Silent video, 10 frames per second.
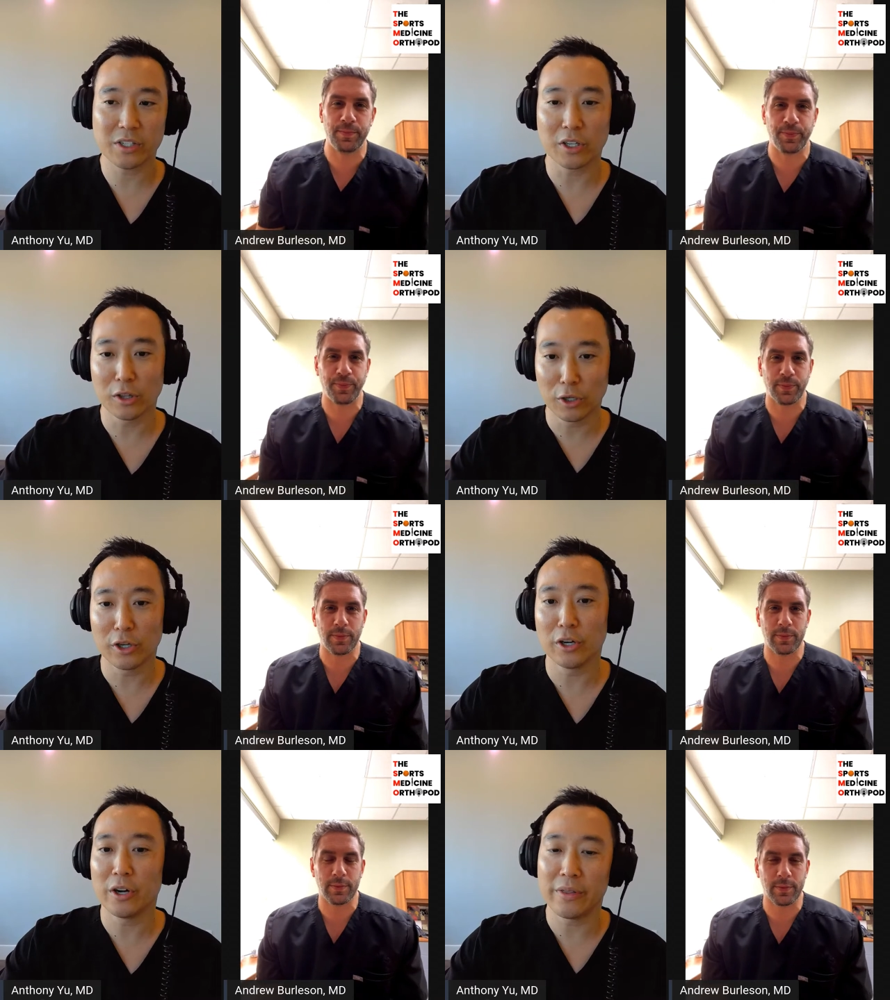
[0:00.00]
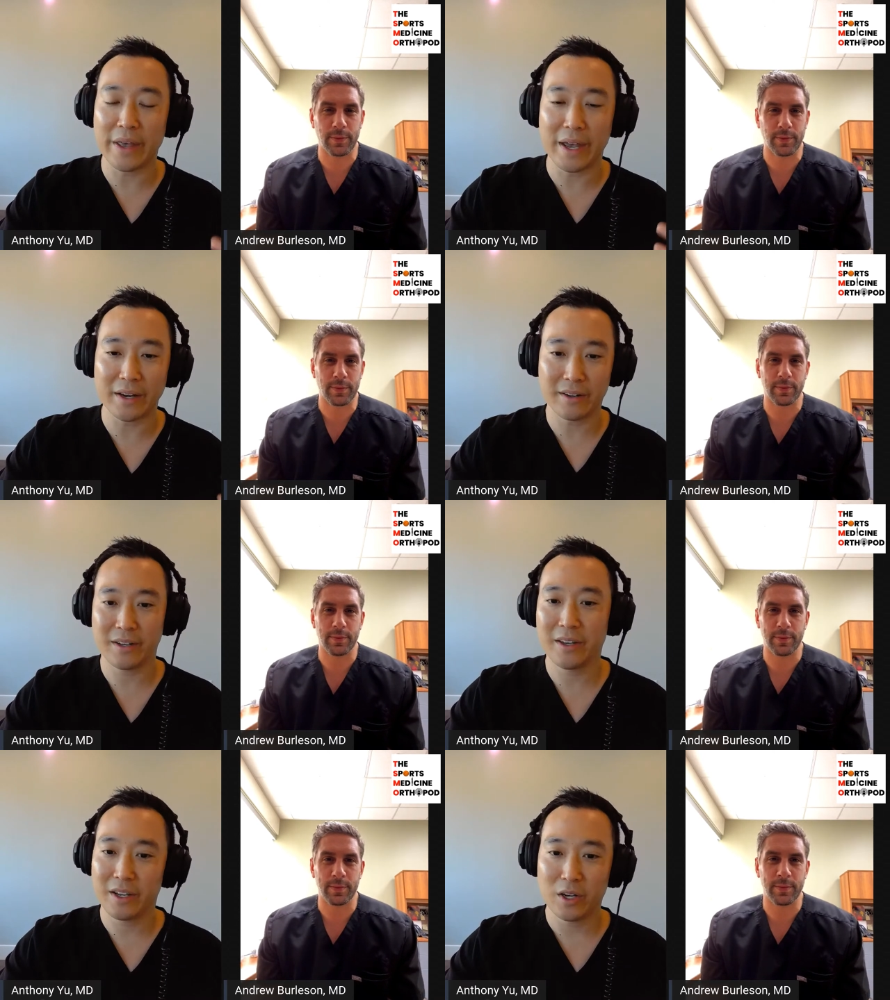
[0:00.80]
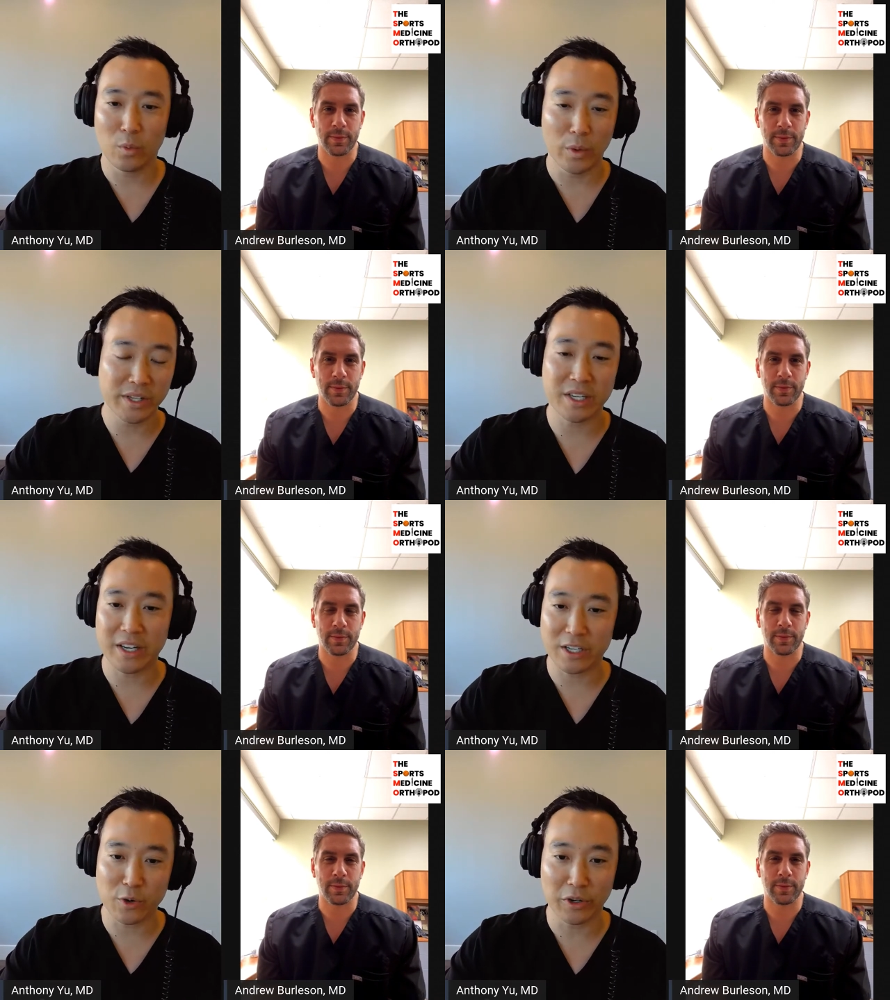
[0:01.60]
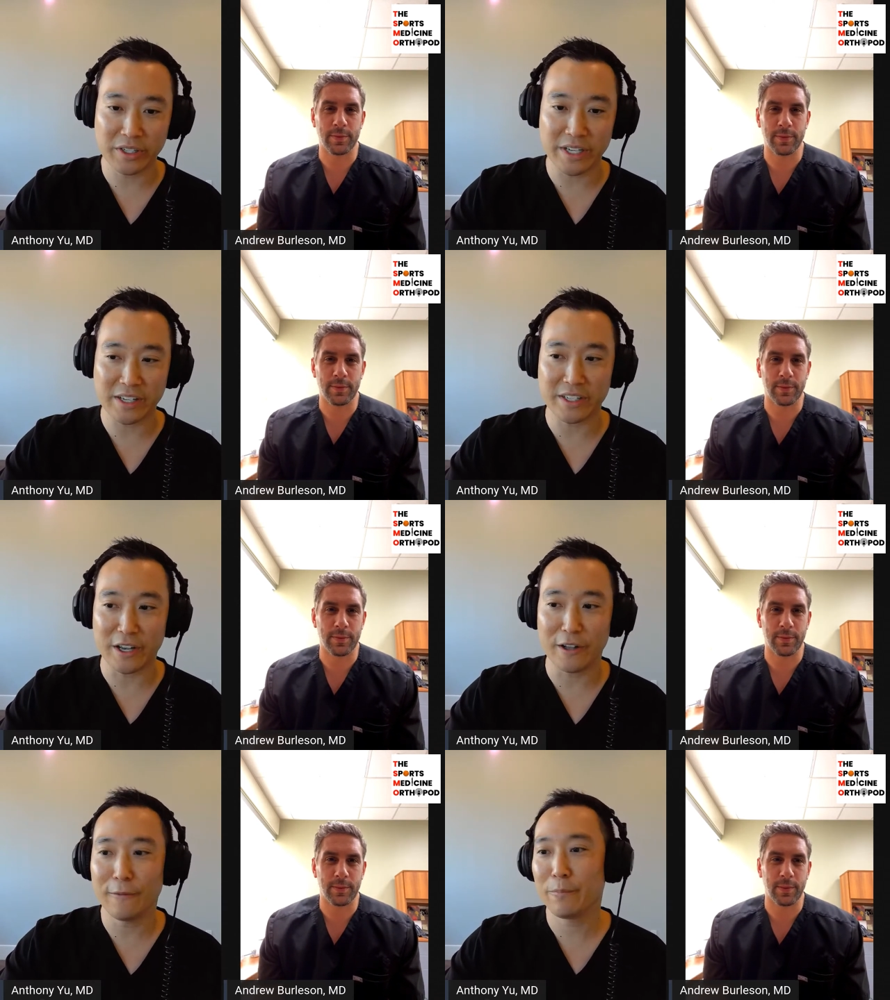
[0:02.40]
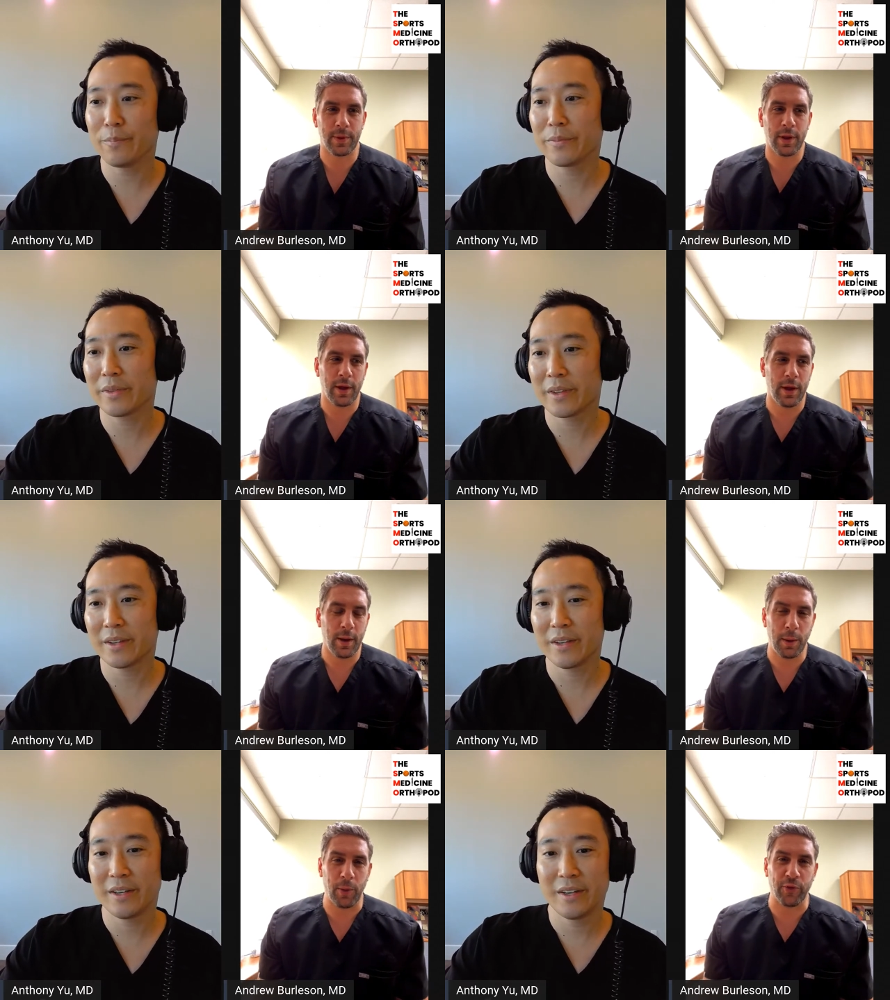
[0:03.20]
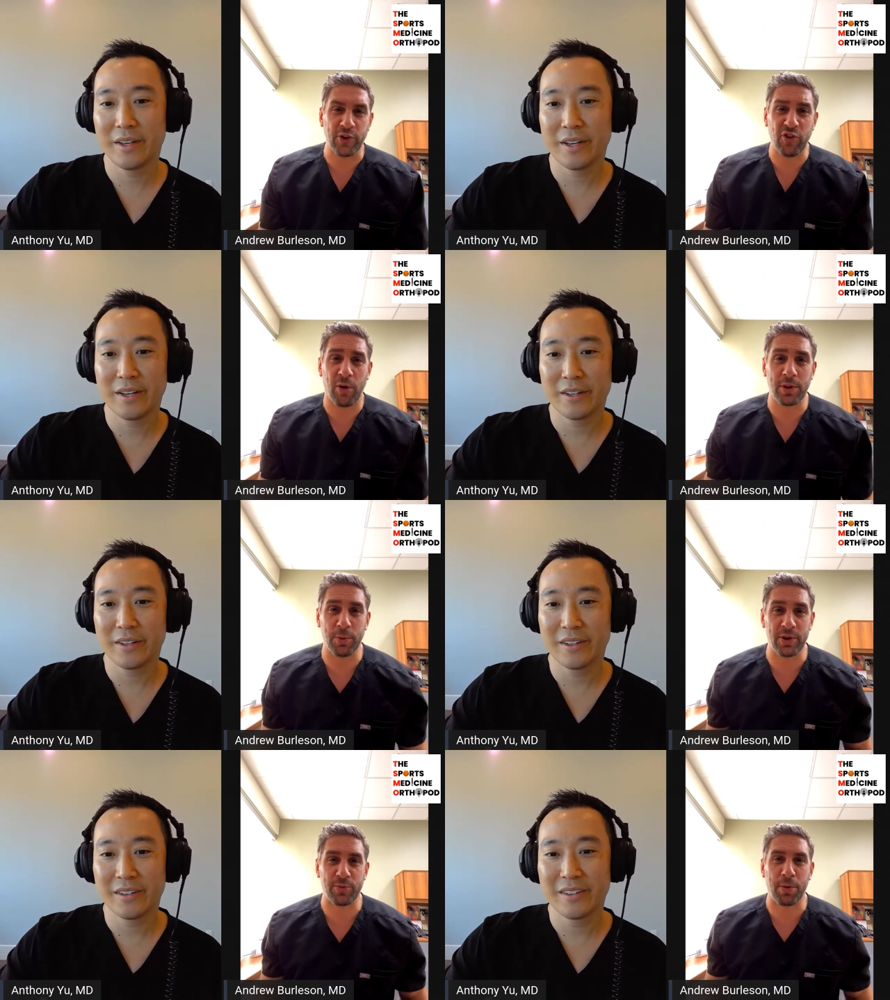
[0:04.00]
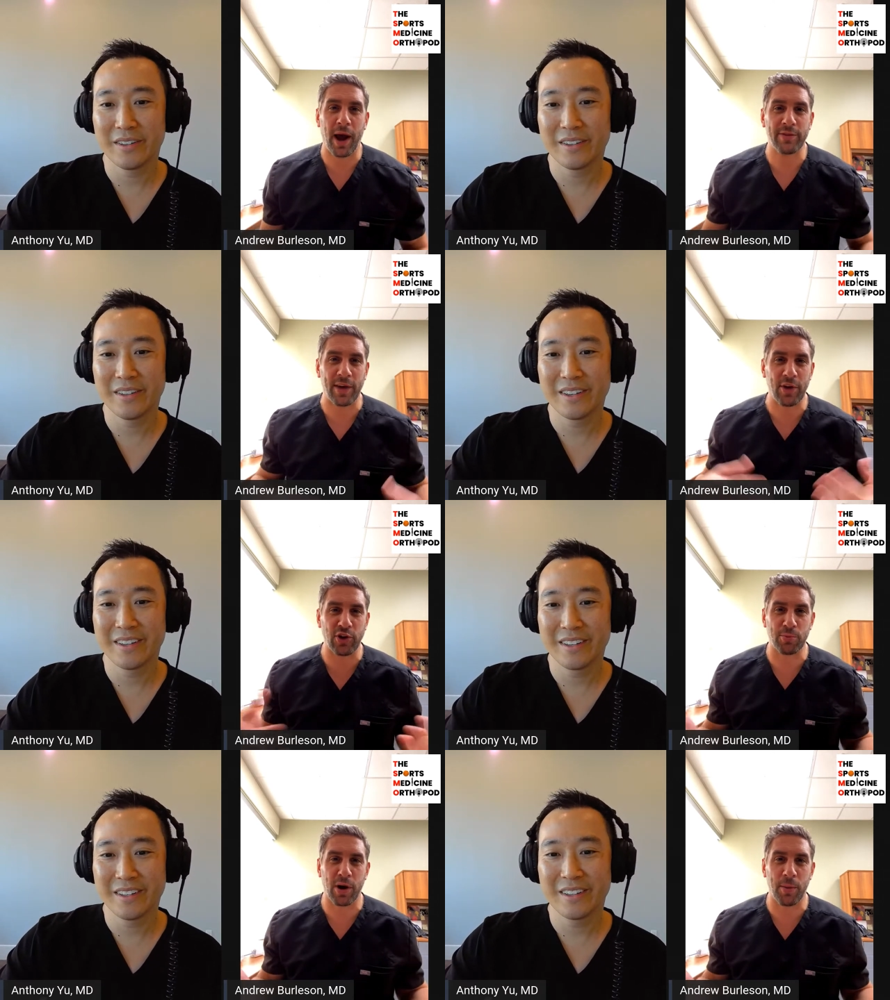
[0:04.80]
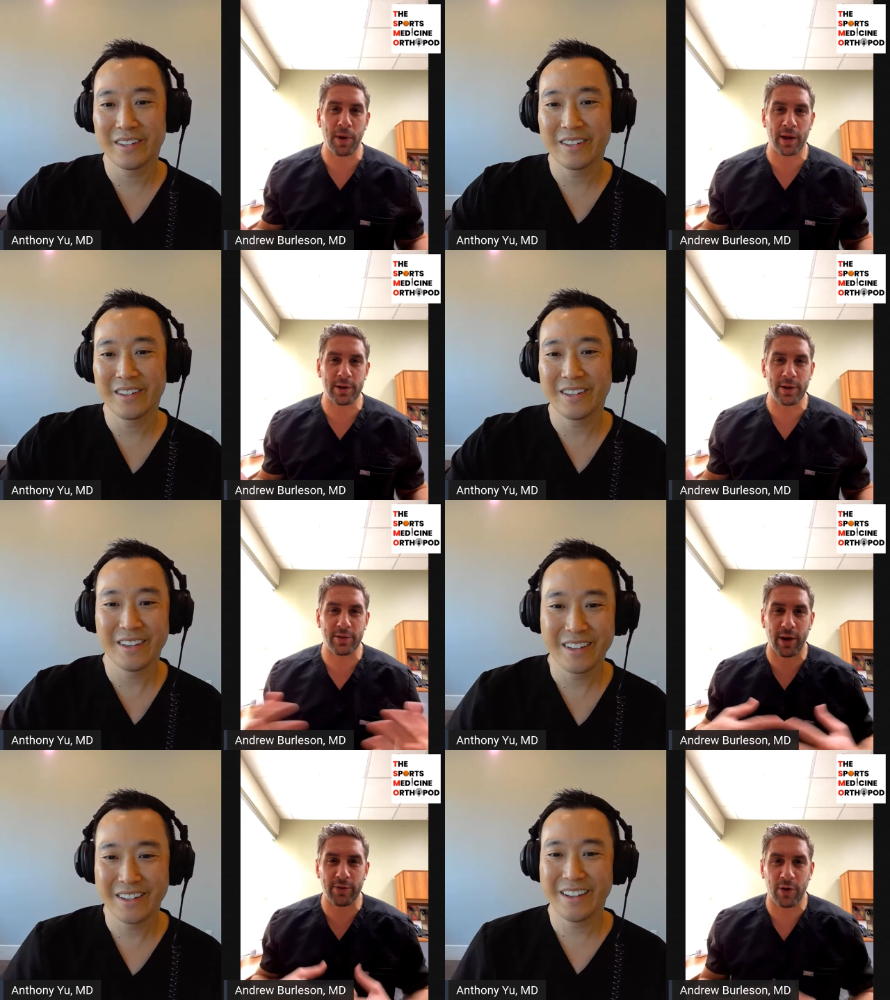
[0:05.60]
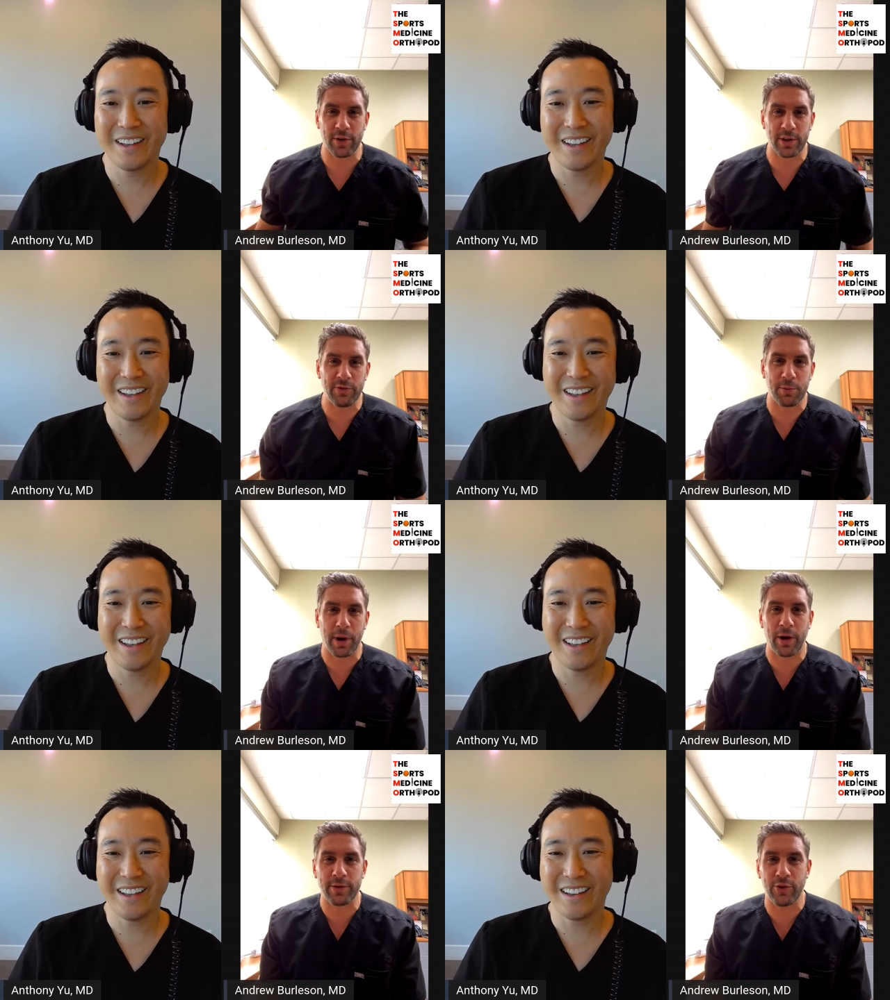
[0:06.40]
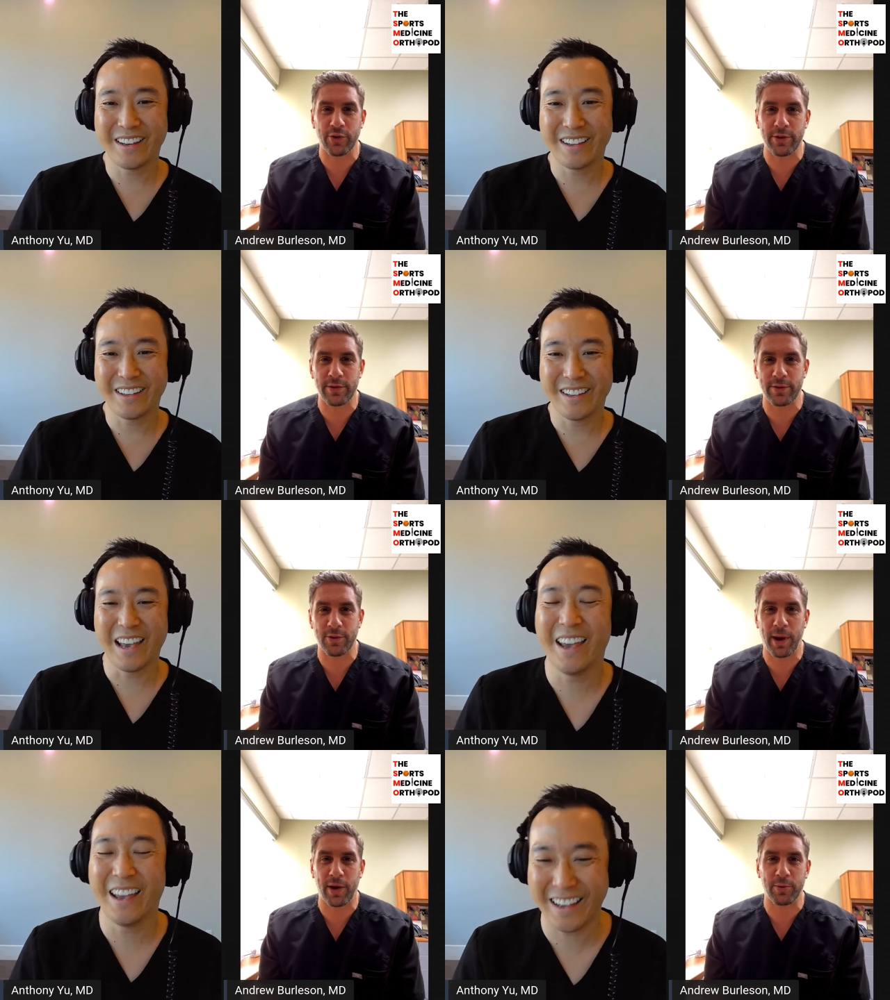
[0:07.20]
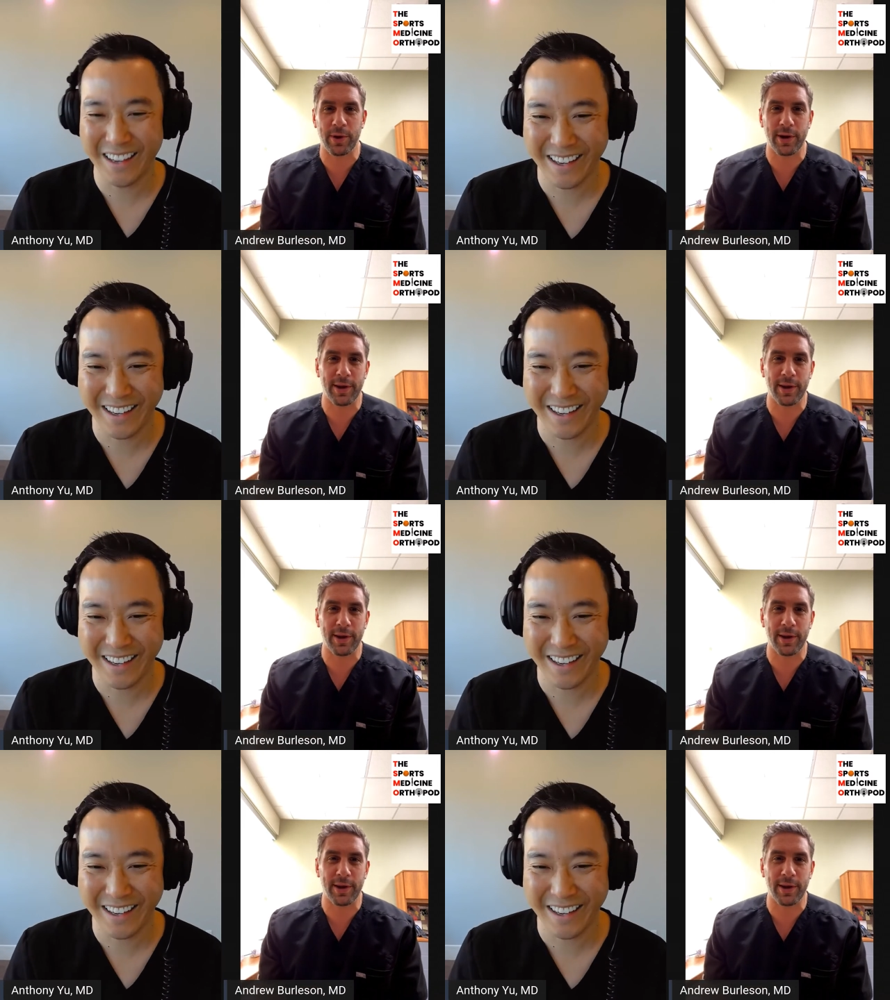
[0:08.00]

Speaker 1: to learn that Winston had torn
Speaker 2: his ACL? Well, first of all, I'm a little bit surprised. I thought you brought me on to discuss all the Cleveland Browns injuries this past week.